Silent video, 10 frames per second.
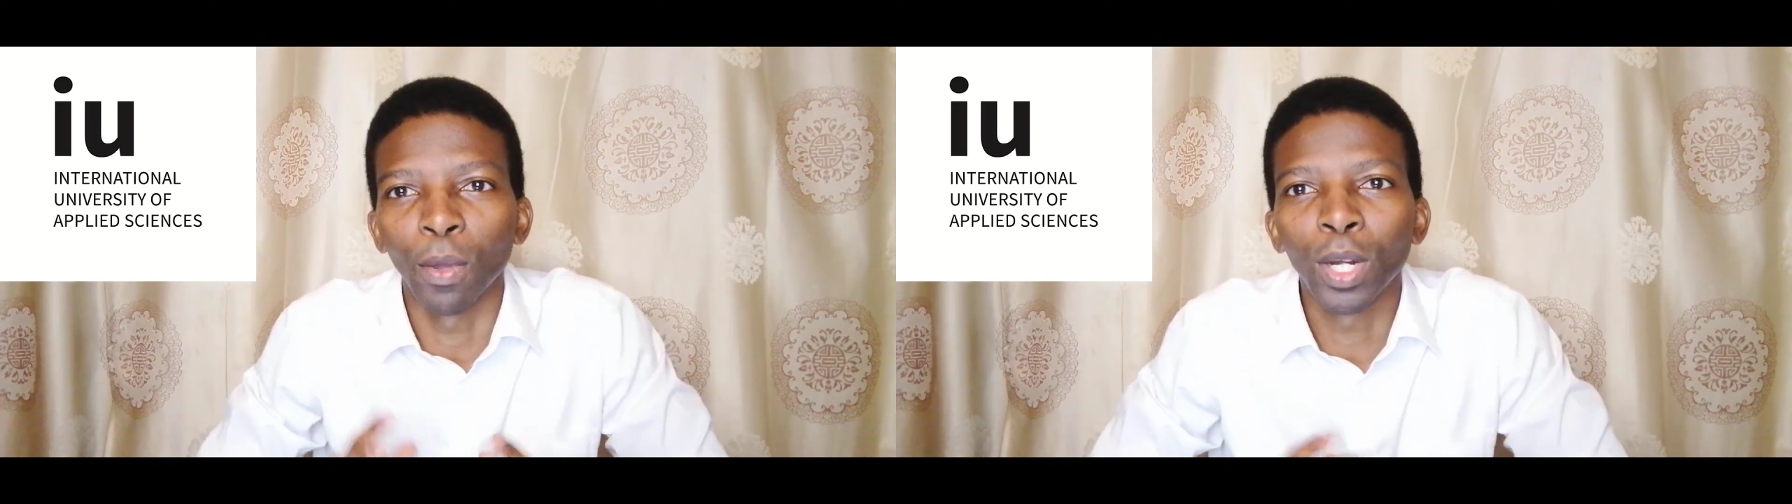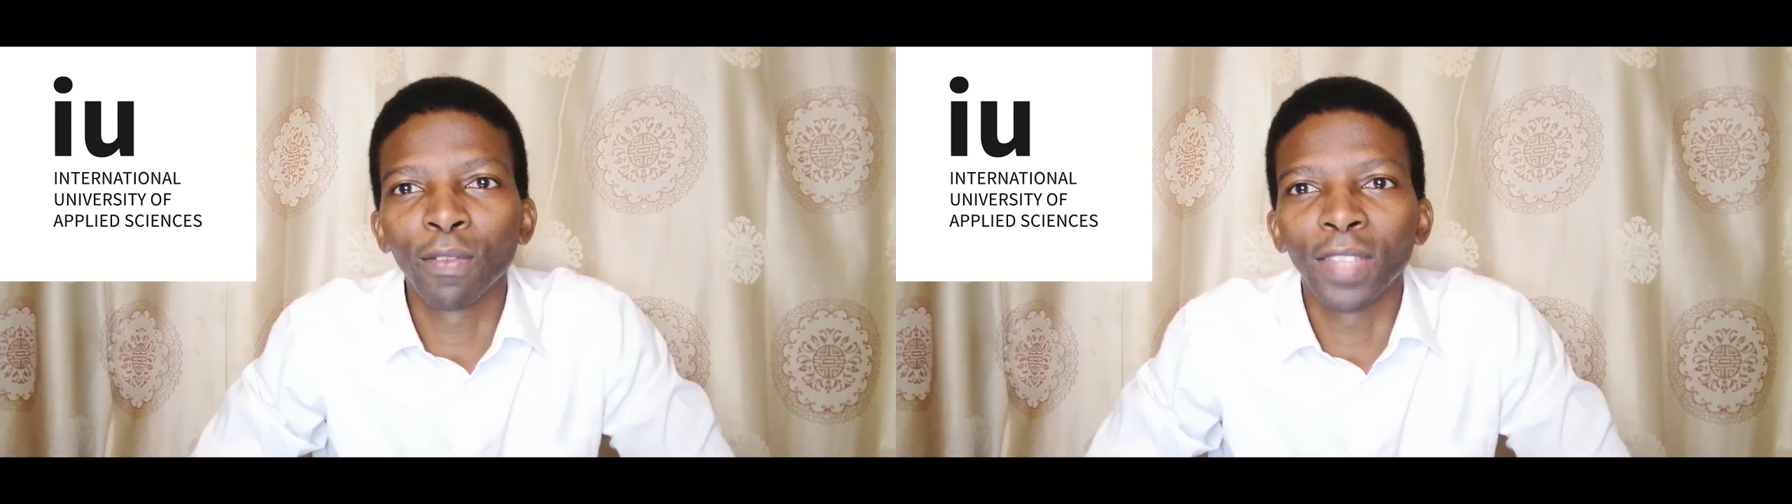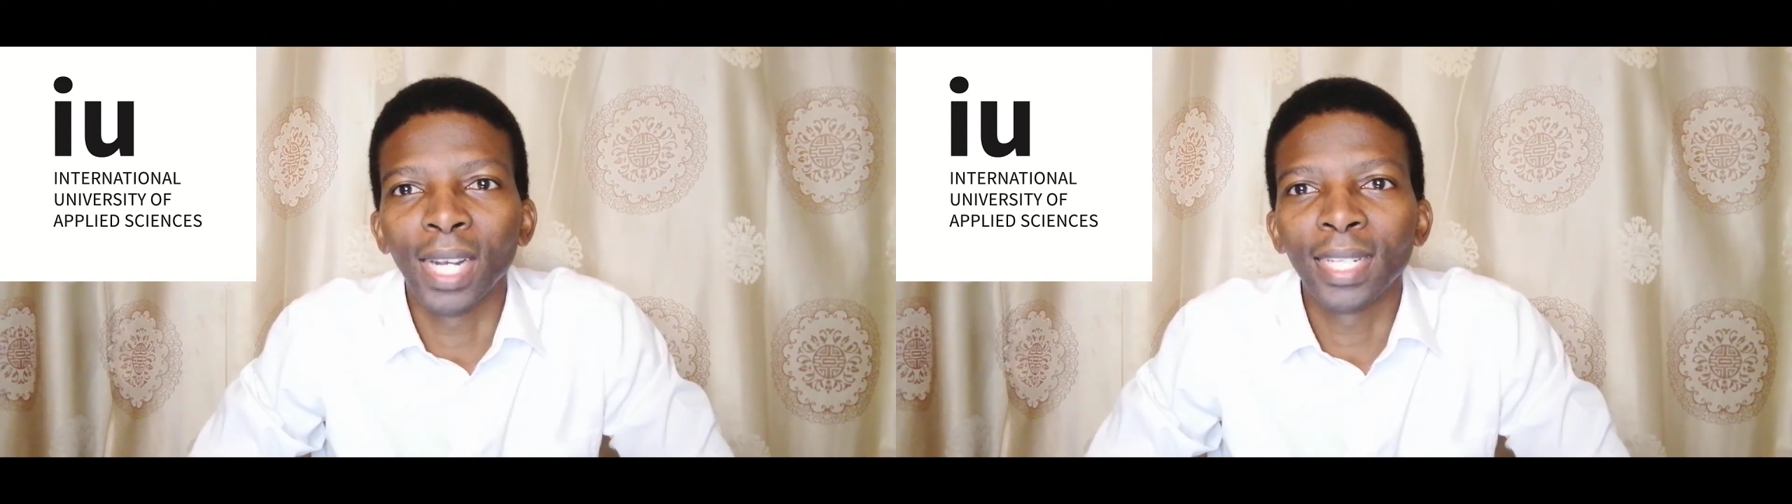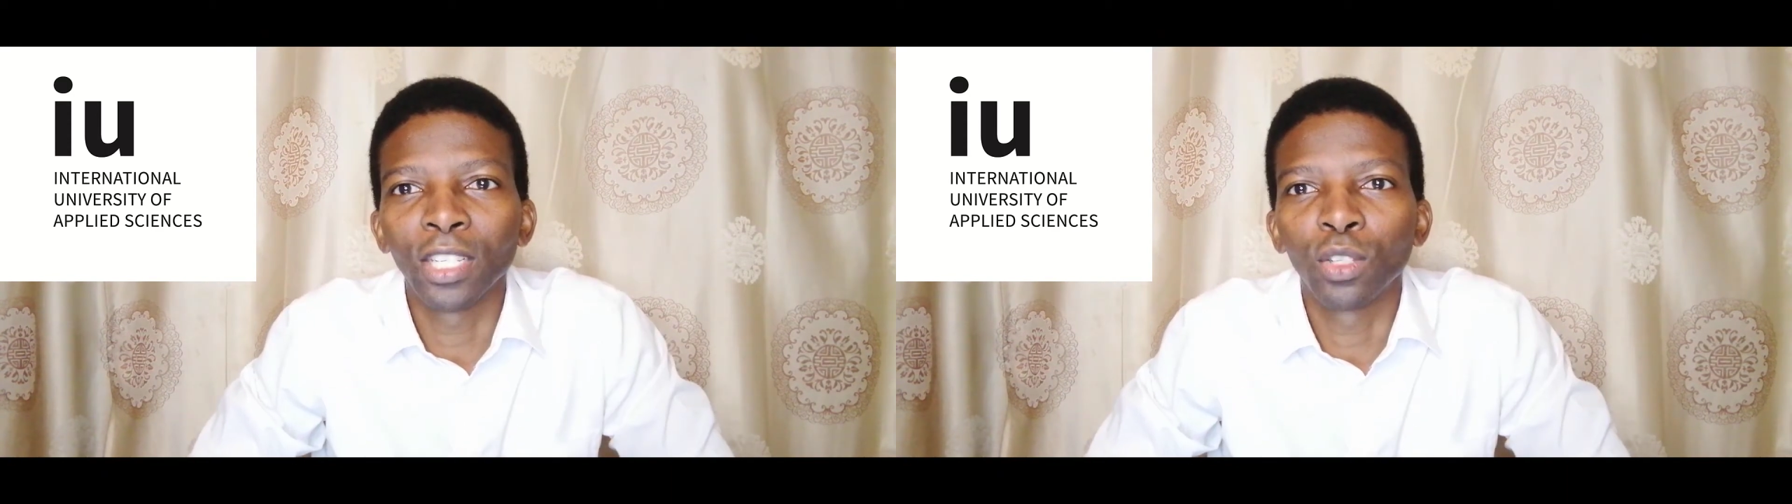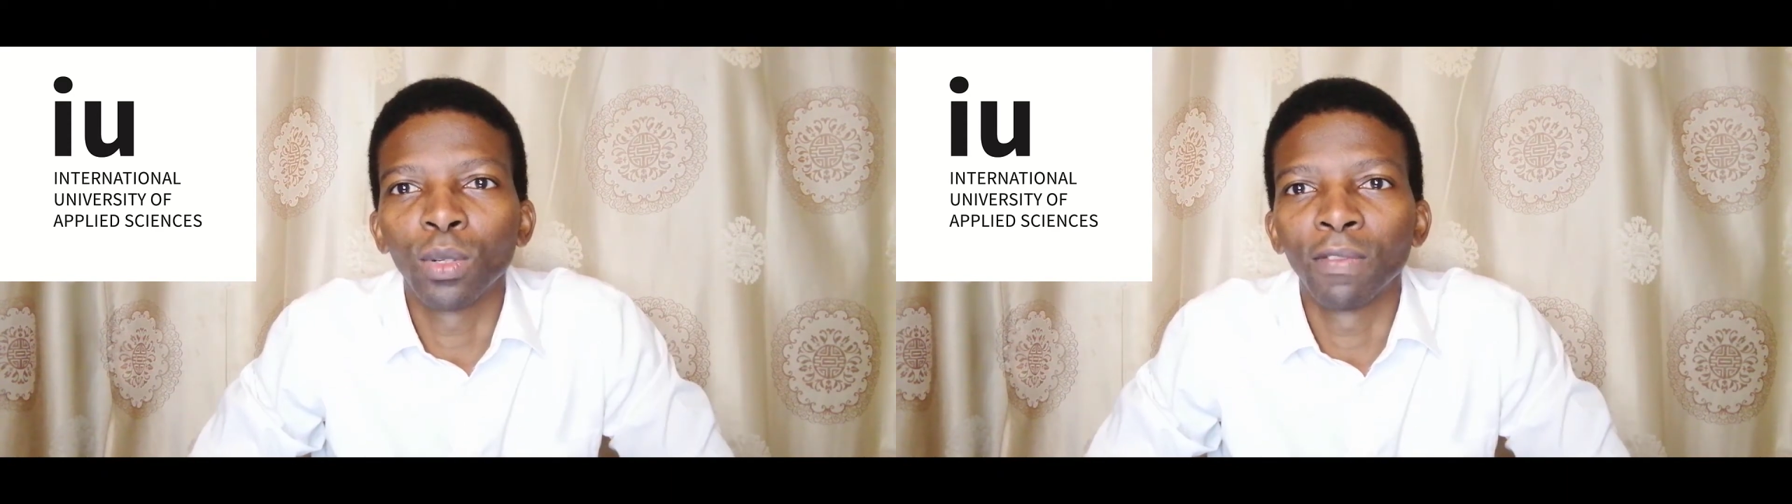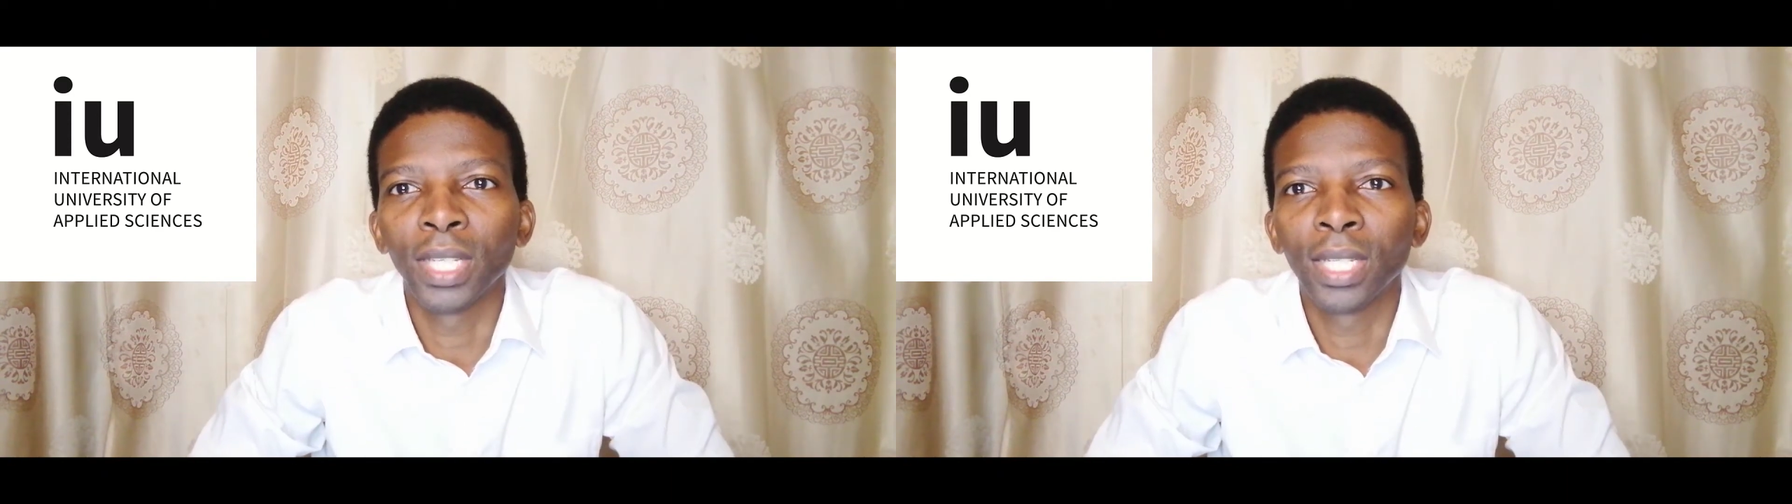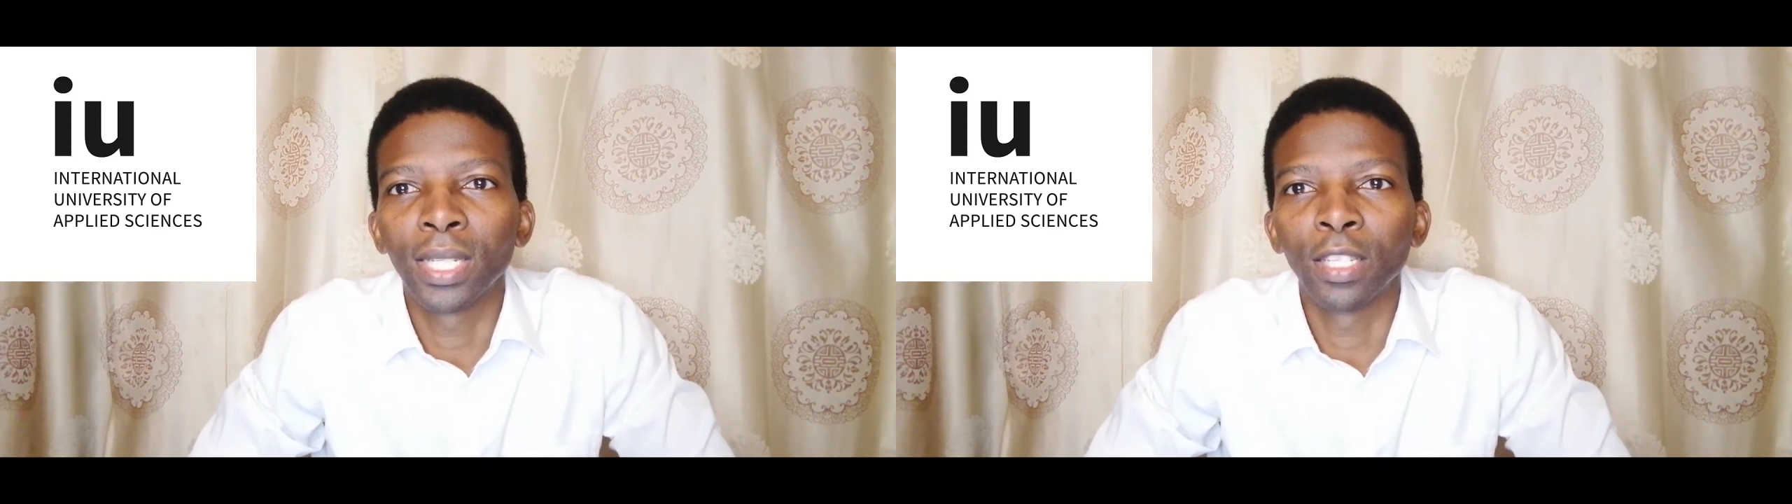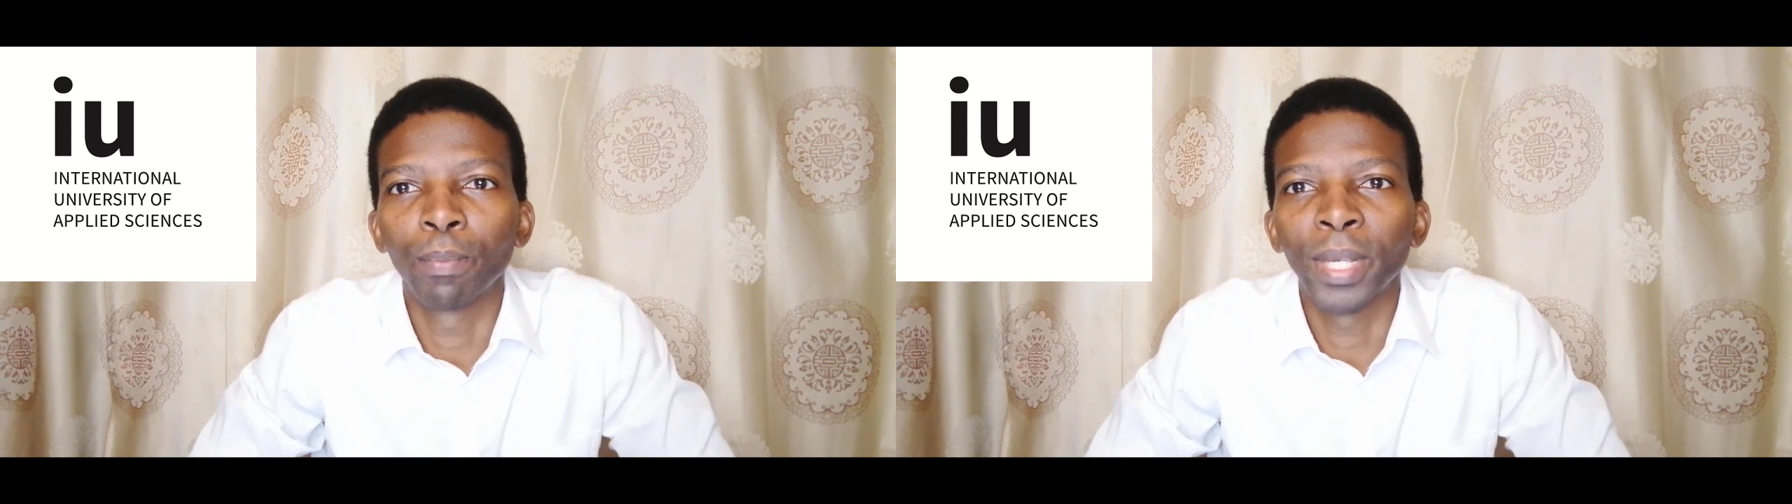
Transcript: They're one of the largest universities